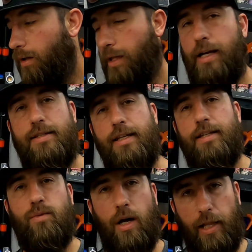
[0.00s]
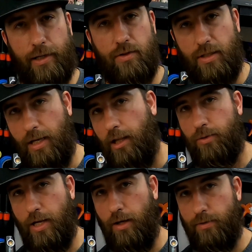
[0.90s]
like I said, that's why I like using
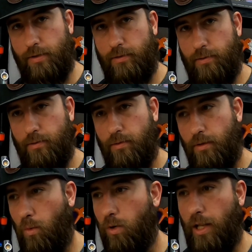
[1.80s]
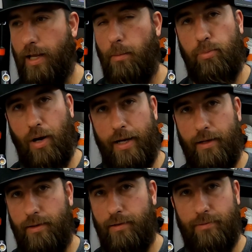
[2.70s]
yellow towels, or like a bright,